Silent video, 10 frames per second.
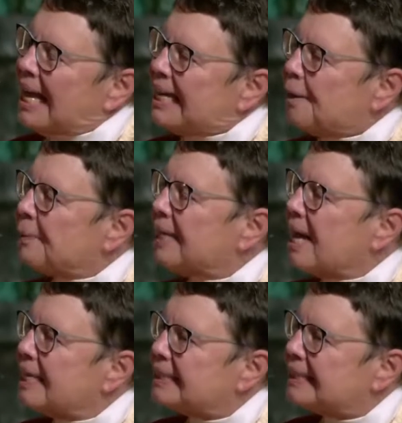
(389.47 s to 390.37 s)
And I
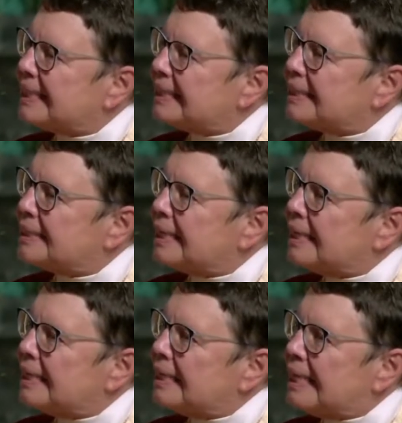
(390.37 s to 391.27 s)
realized it's
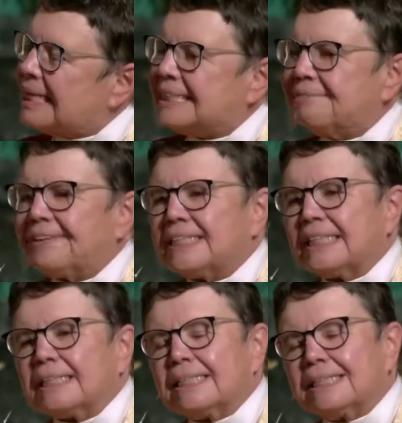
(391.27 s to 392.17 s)

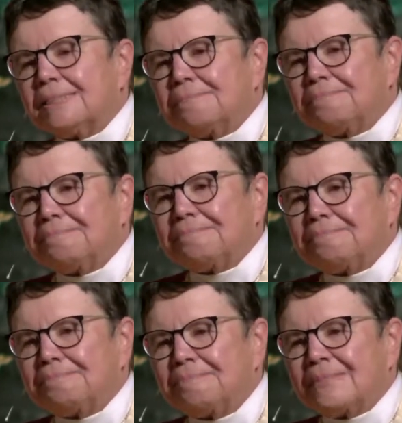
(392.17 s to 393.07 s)
physics,
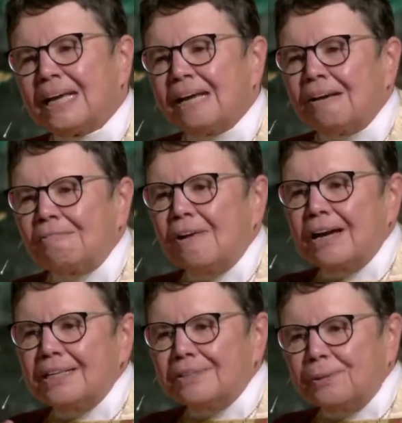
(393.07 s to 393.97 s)

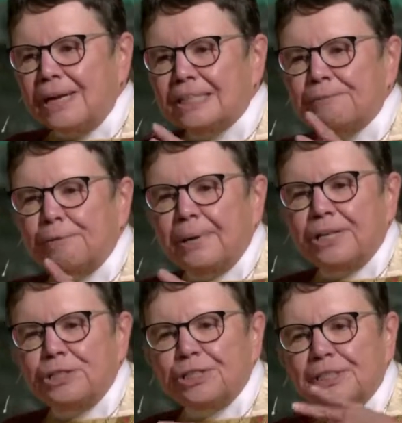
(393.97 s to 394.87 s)
right?
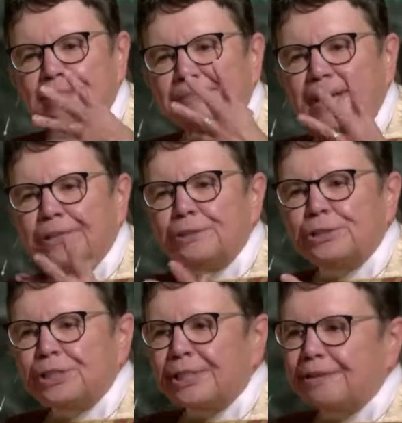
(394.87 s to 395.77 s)
Transformations of
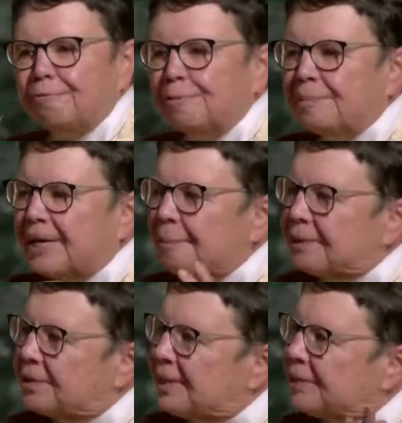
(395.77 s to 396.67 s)
energy from
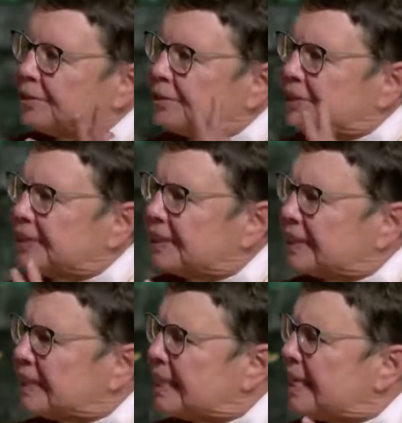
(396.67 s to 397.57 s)
chemical energy to
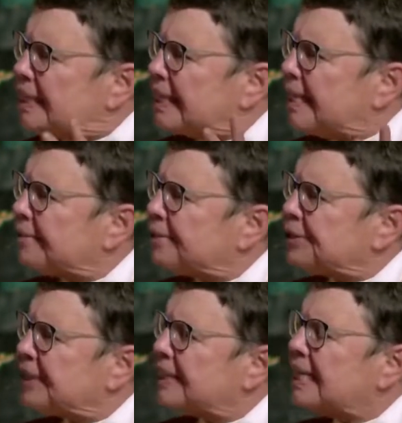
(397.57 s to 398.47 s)
kinetic
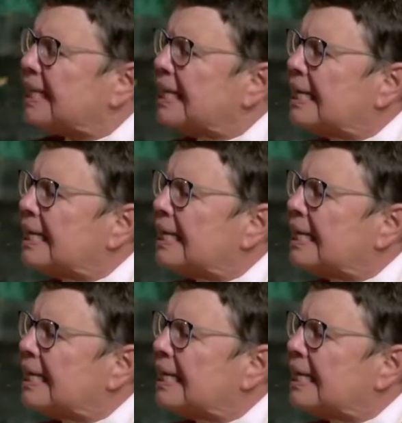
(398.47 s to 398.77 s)
energy,